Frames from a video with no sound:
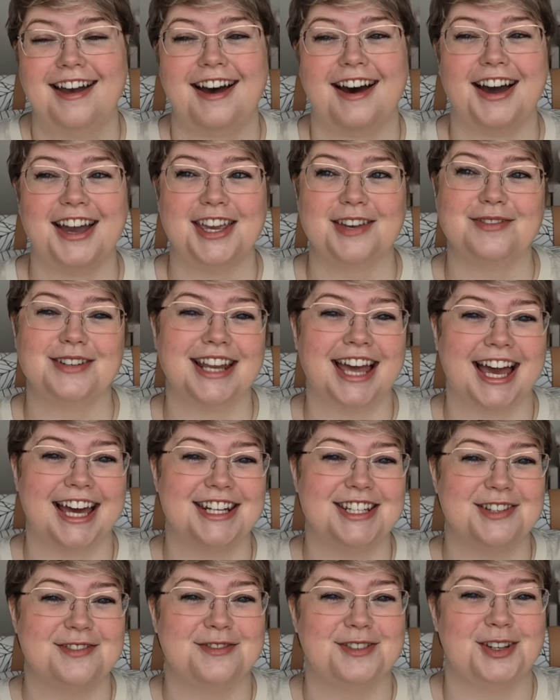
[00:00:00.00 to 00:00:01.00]
I even had
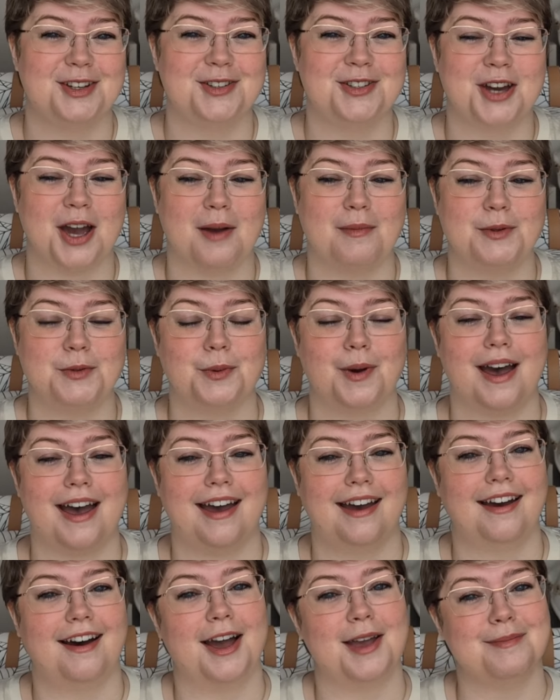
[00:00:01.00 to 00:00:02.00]
a few times
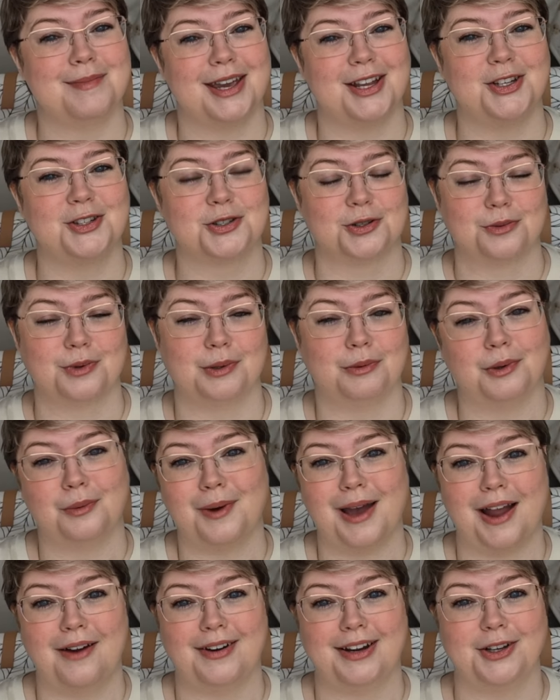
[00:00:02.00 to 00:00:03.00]
where I made sure we were
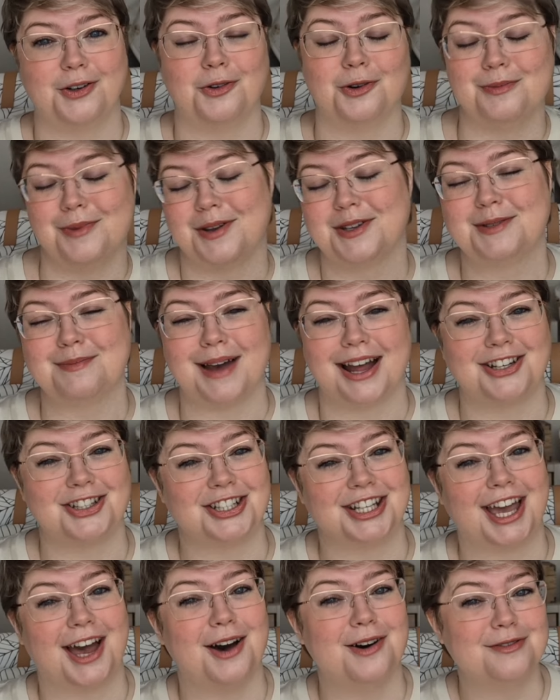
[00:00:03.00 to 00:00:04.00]
wearing almost
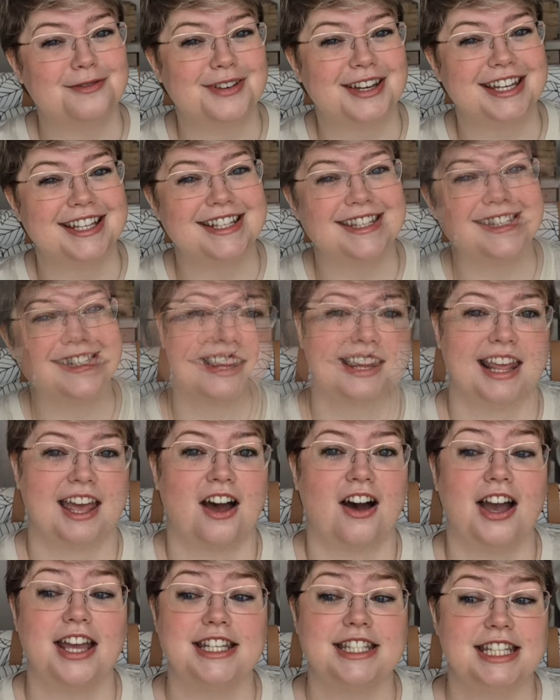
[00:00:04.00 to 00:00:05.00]
matching outfits.
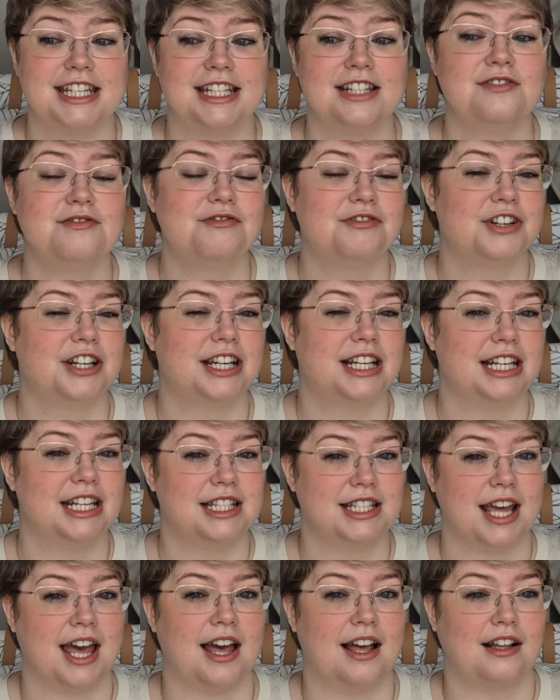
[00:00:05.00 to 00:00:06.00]
I didn't really
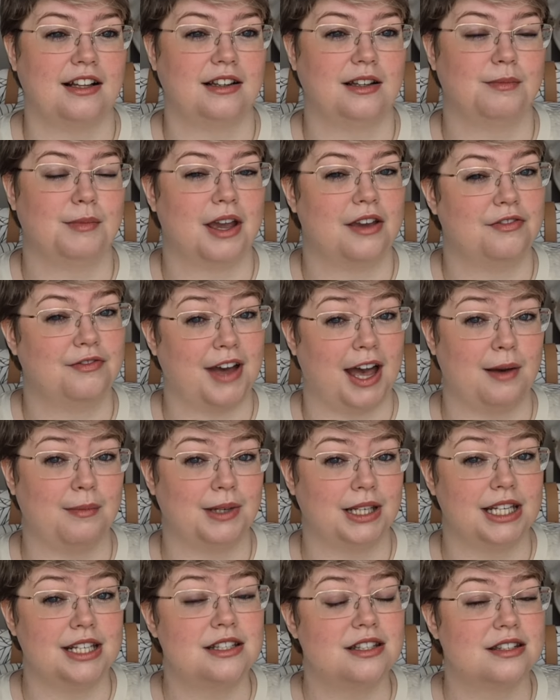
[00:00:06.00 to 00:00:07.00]
tell my
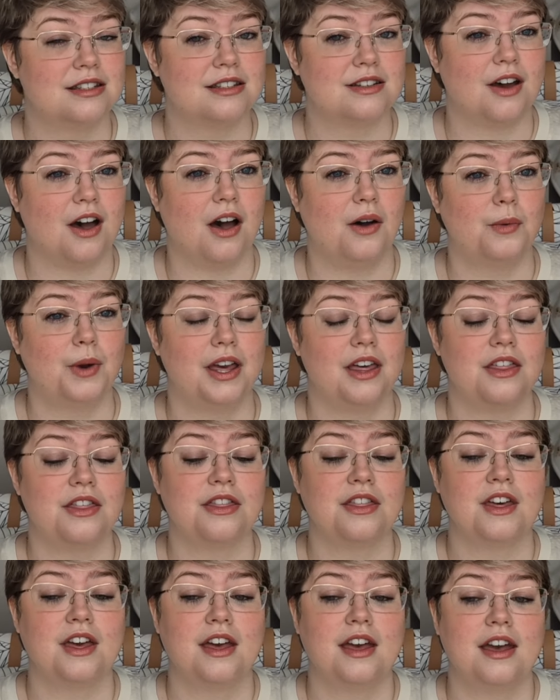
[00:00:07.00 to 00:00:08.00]
family to start with.
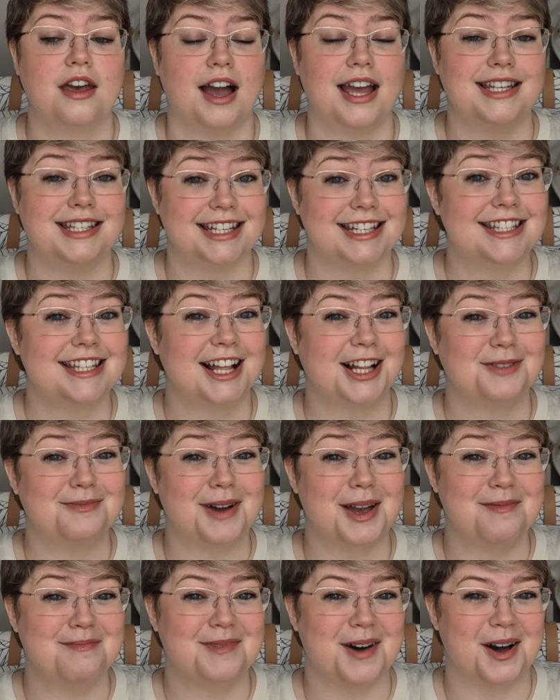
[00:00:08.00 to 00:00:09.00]
I did tell
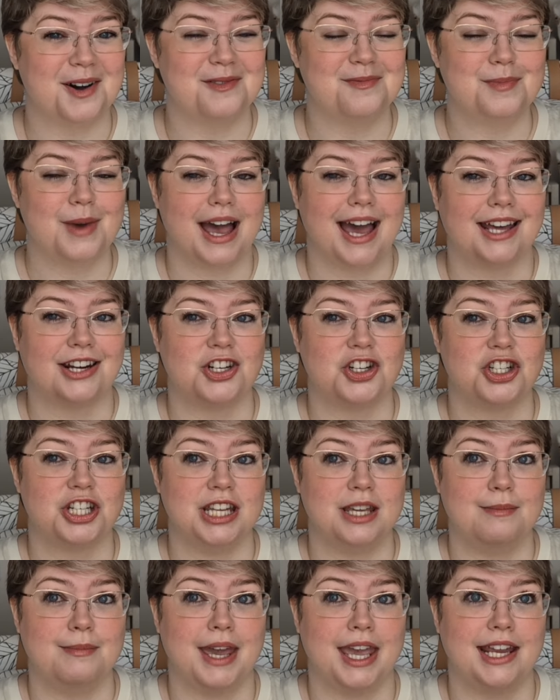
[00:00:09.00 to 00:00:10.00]
my mum, and
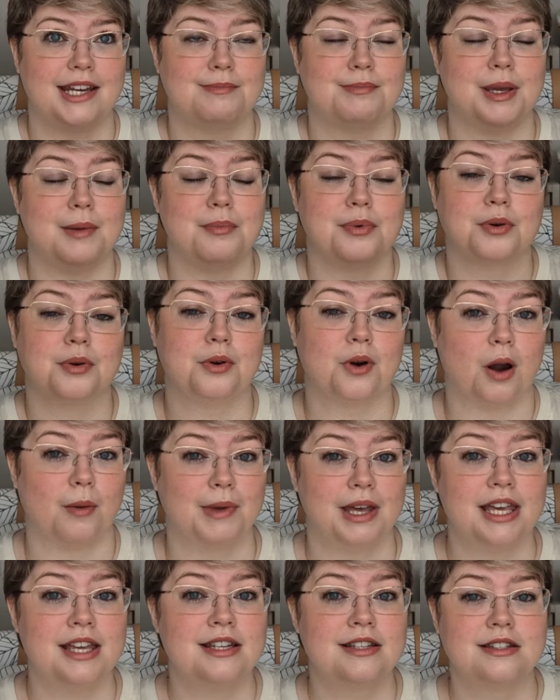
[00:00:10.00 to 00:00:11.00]
she made me
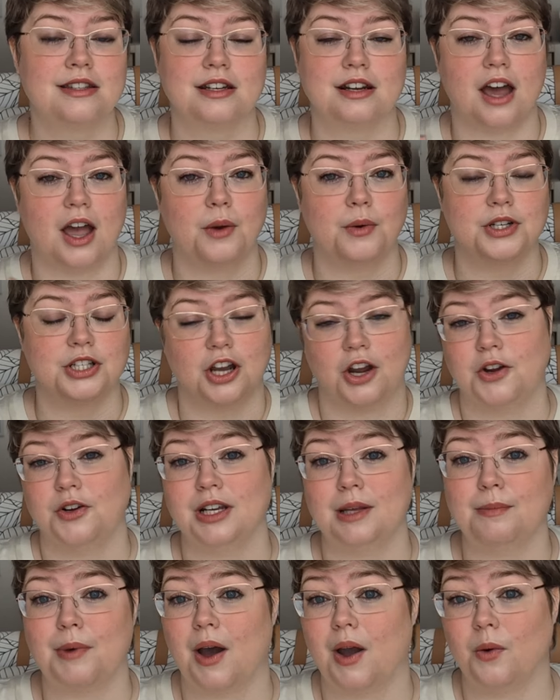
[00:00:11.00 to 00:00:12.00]
promise that I would only
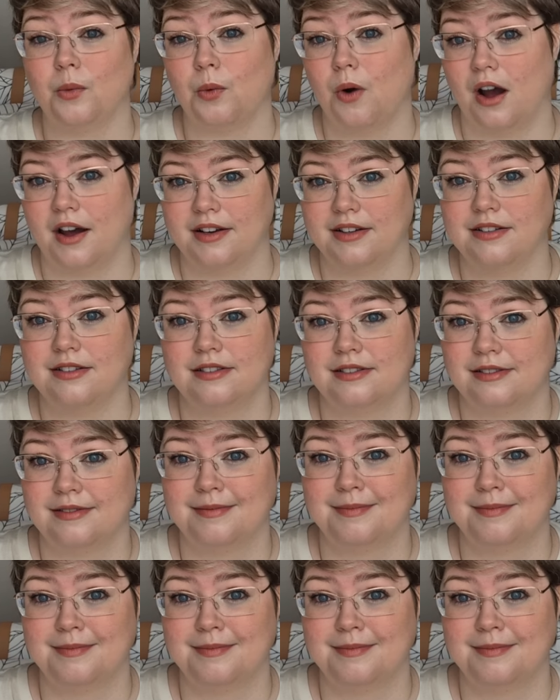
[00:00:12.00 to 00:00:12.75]
buy one.